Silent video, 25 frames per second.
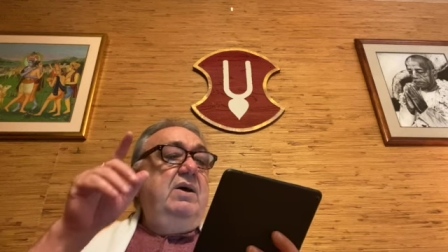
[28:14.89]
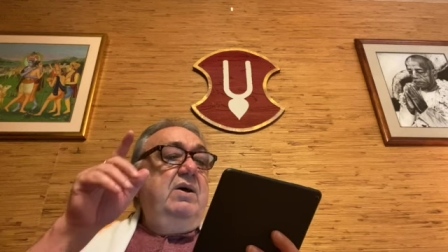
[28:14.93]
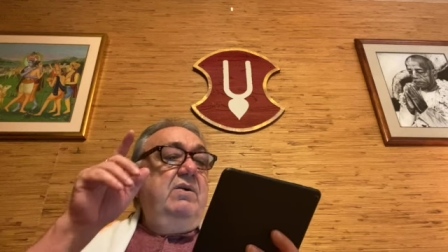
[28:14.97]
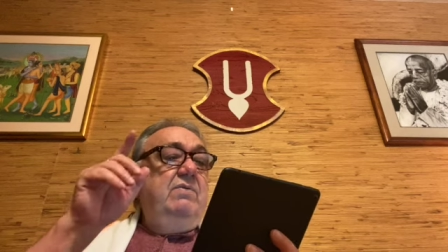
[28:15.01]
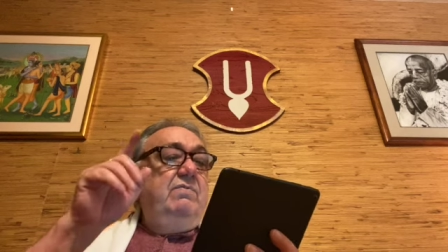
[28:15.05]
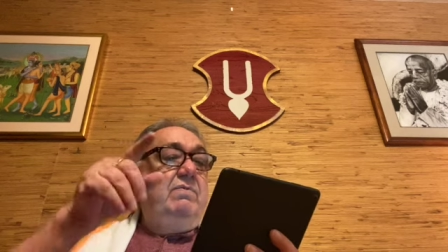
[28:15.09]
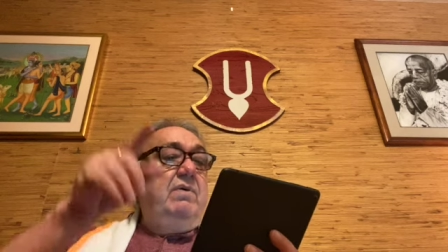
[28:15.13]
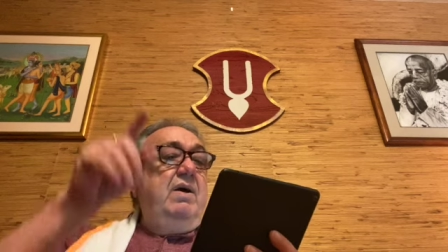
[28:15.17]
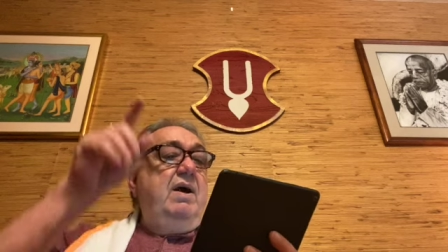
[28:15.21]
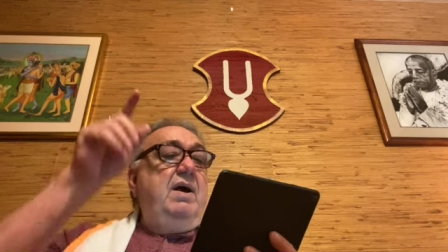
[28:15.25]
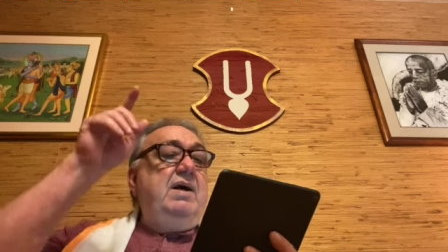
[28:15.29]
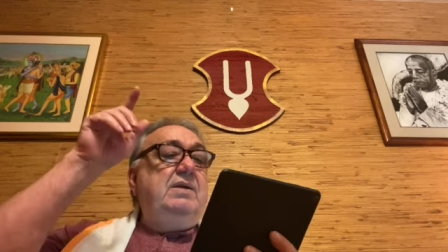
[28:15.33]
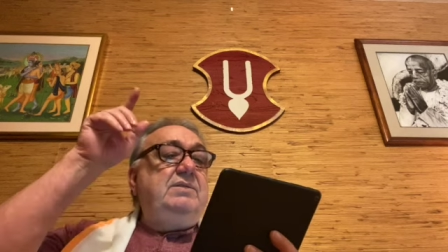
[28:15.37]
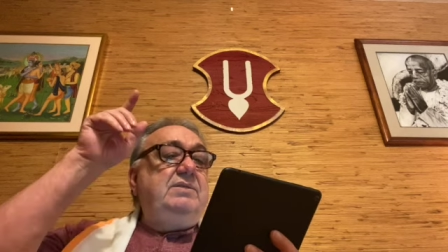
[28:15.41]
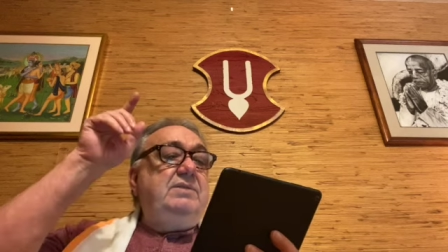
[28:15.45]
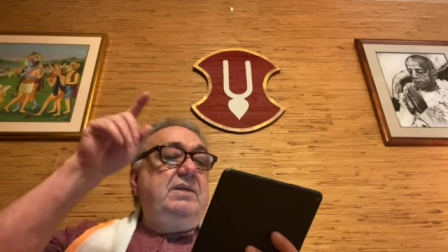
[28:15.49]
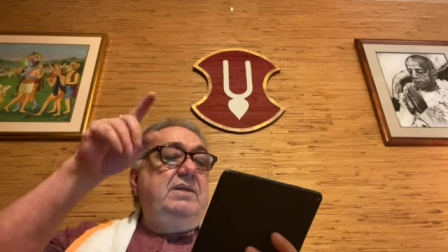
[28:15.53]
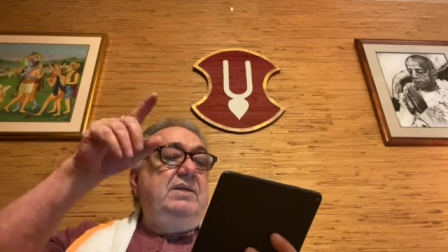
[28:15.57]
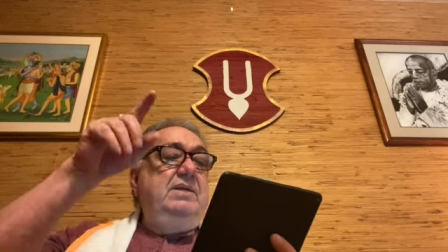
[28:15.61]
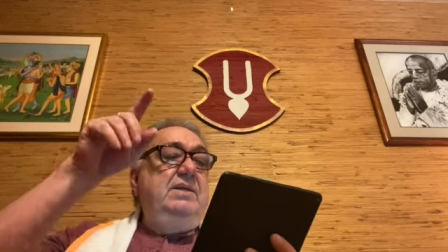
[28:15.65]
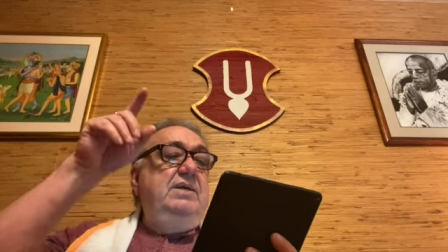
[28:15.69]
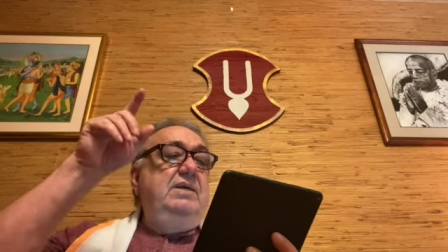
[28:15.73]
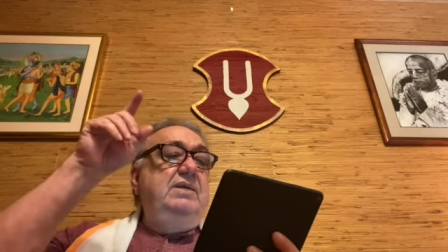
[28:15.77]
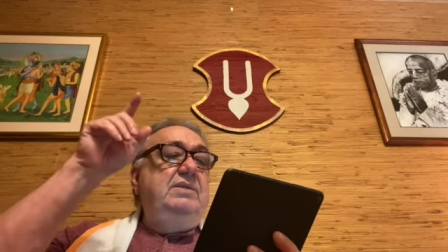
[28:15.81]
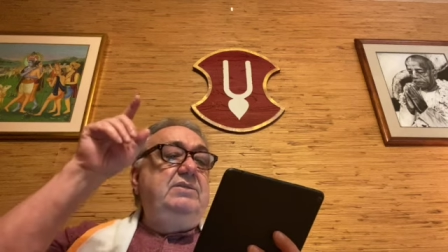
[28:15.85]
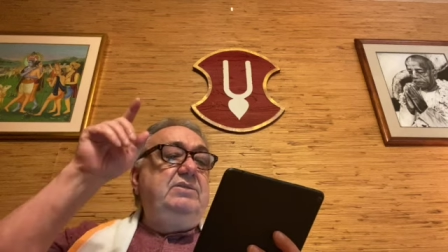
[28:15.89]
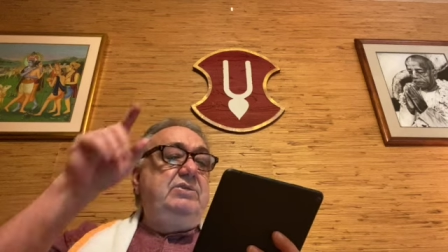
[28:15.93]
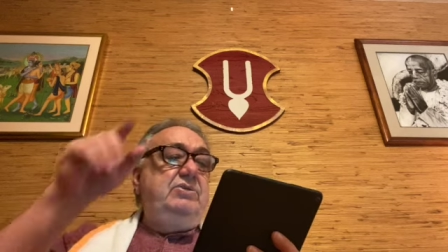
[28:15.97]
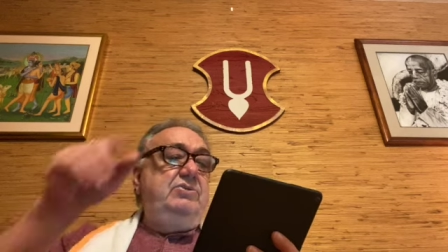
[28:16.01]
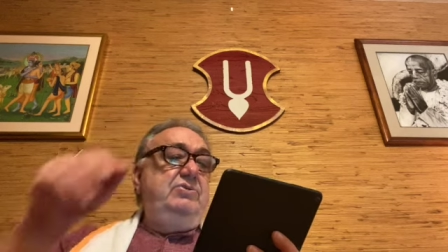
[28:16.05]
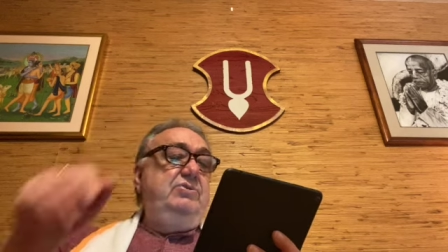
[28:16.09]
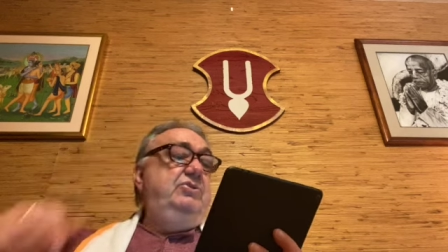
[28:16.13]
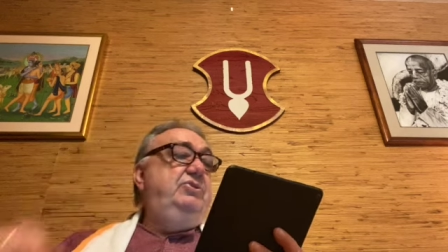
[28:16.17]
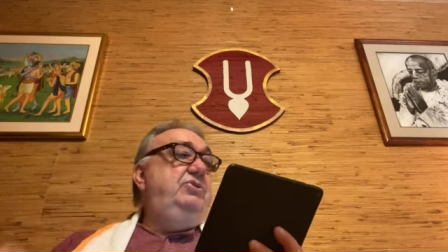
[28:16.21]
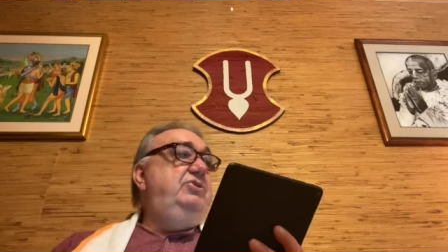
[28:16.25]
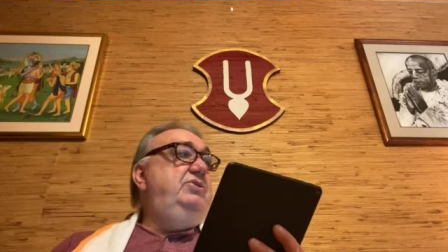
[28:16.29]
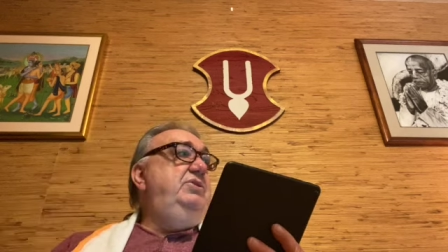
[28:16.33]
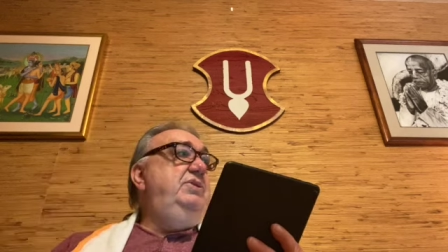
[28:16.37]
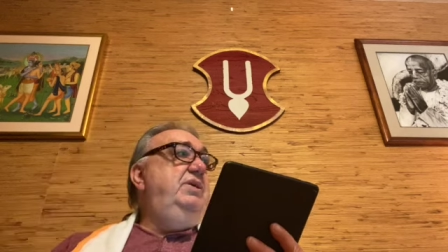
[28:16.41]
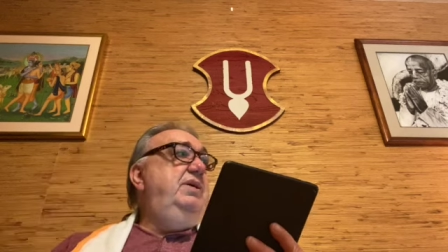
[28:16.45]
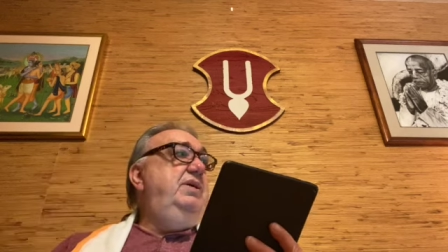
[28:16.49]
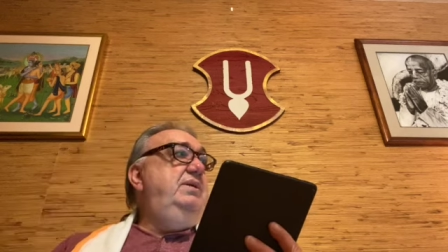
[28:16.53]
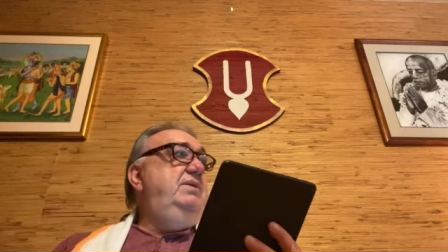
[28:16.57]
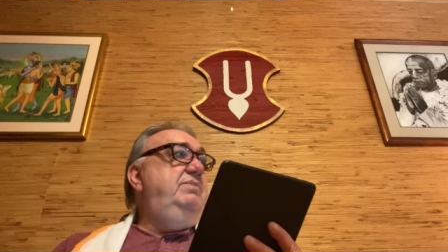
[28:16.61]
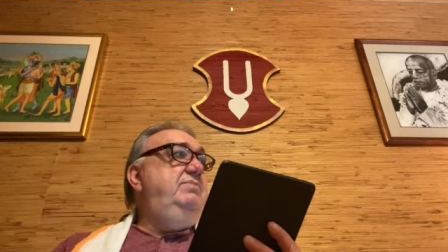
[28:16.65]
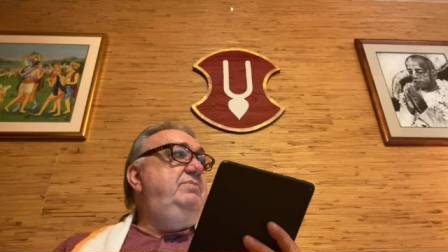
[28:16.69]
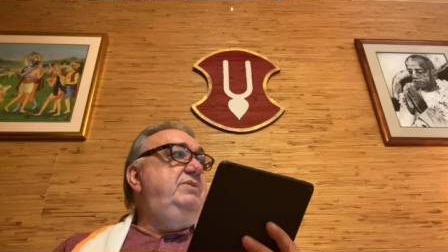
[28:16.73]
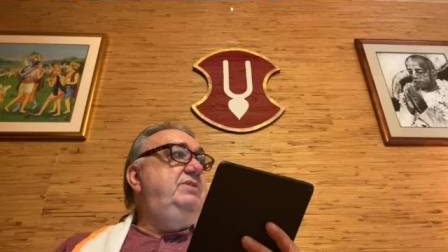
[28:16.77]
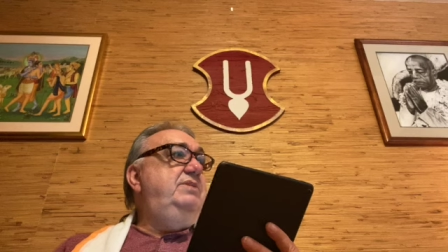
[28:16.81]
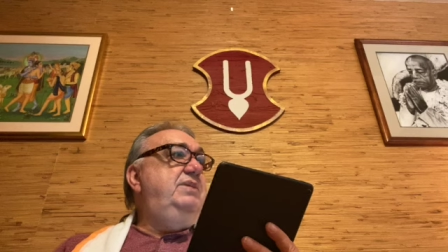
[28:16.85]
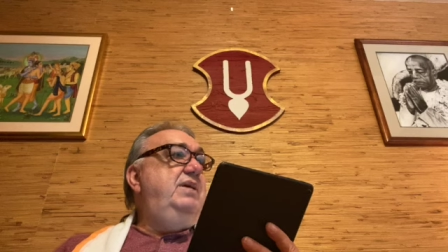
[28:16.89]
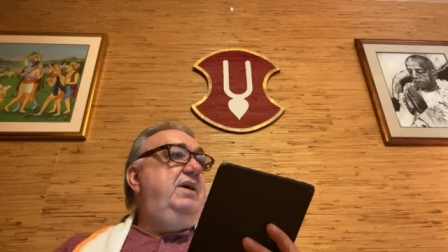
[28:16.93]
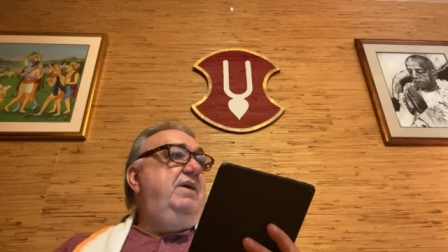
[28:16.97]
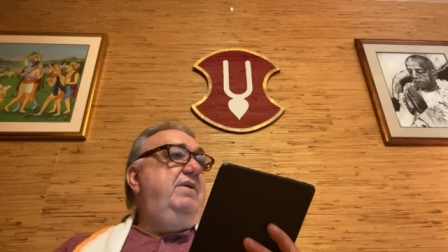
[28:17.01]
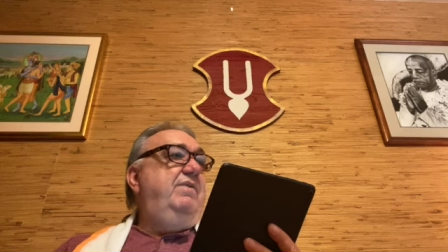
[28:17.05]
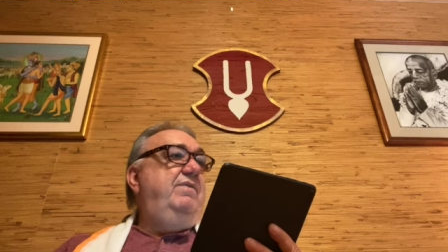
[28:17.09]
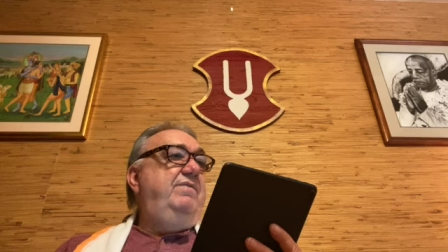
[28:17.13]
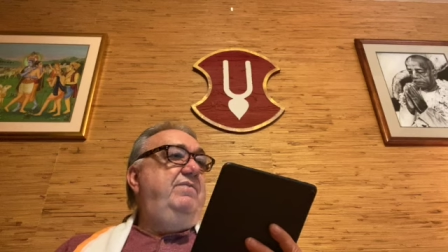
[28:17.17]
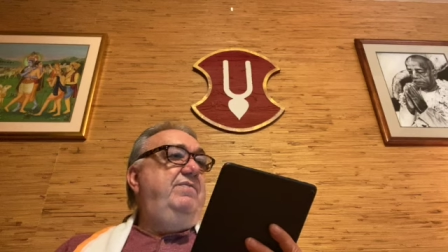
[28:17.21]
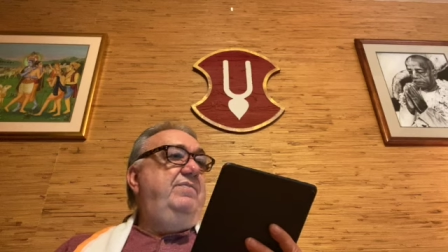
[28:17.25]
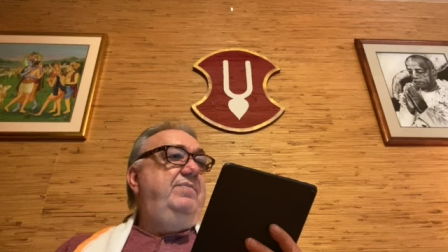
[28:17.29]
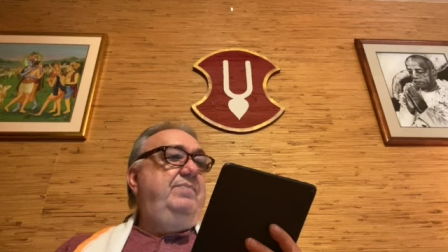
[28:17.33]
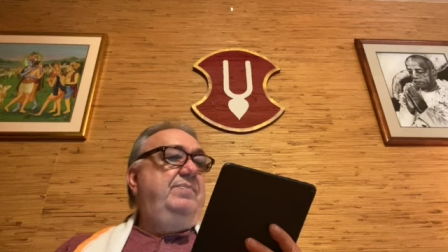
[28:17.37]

Ras is Krishna himself.